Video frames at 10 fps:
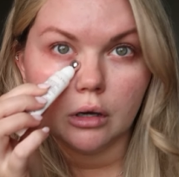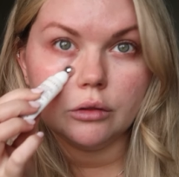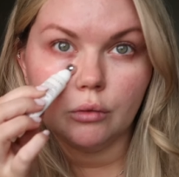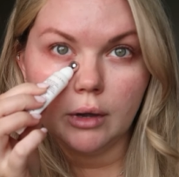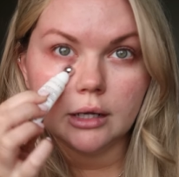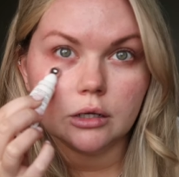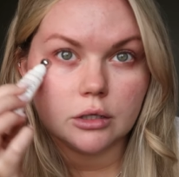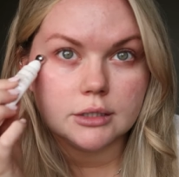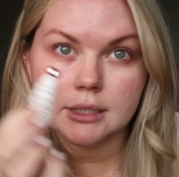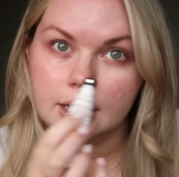I thought I had a
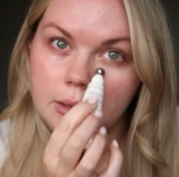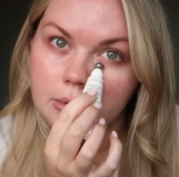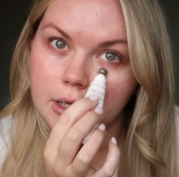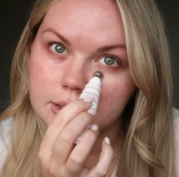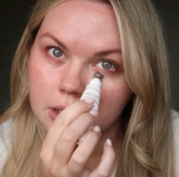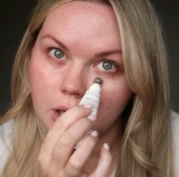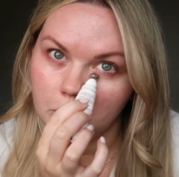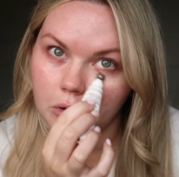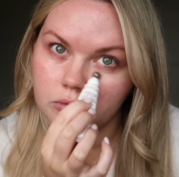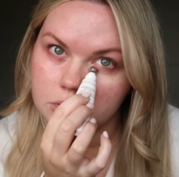good sleep last night,
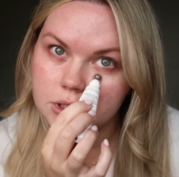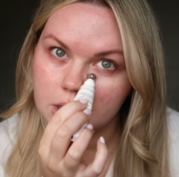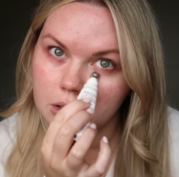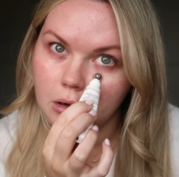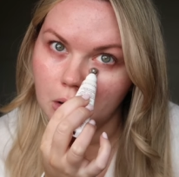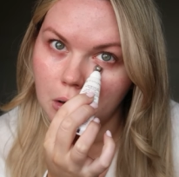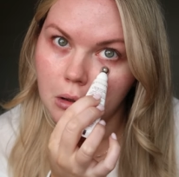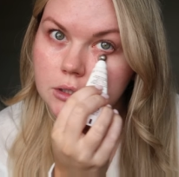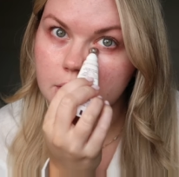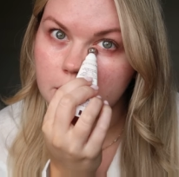but obviously not.
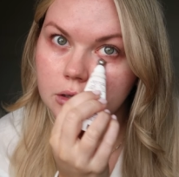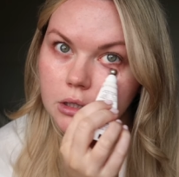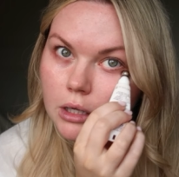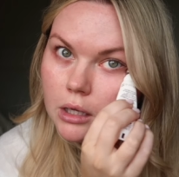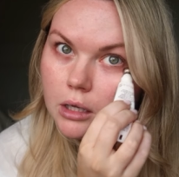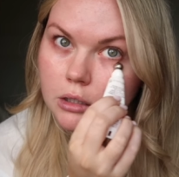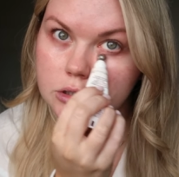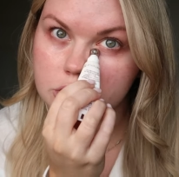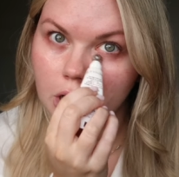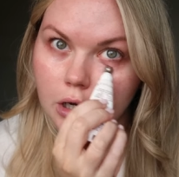Using the
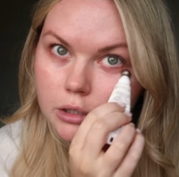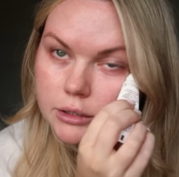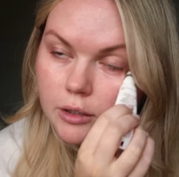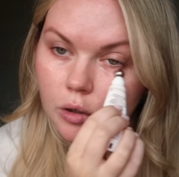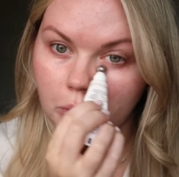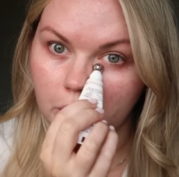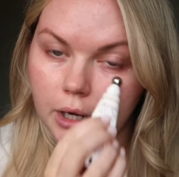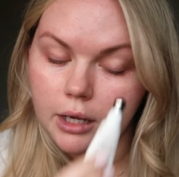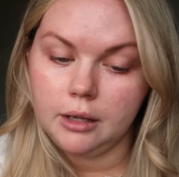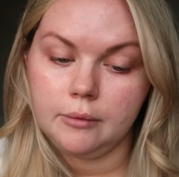Charlotte
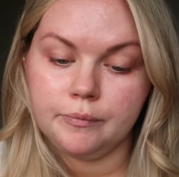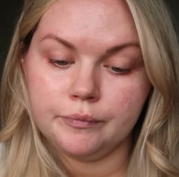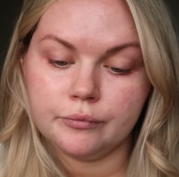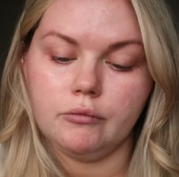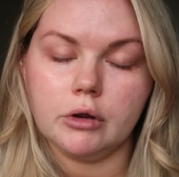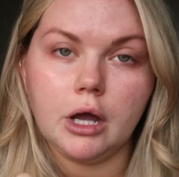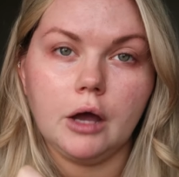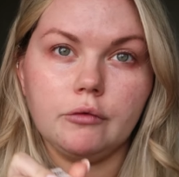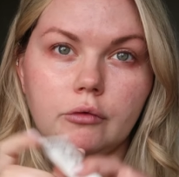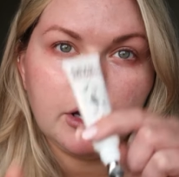Tilbury
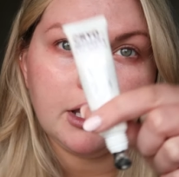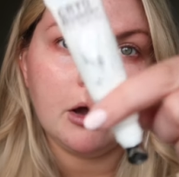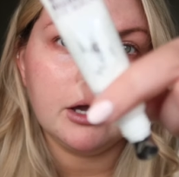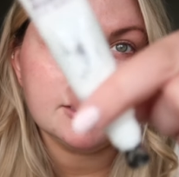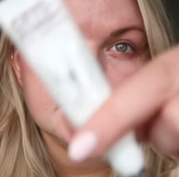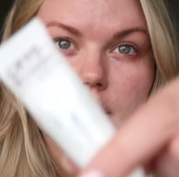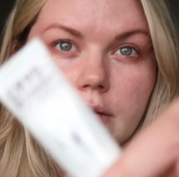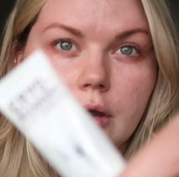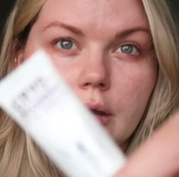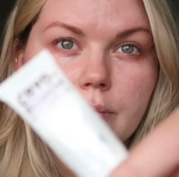Recovery Eye
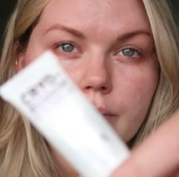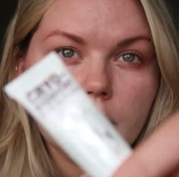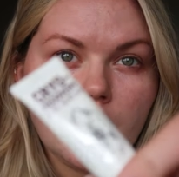Serum.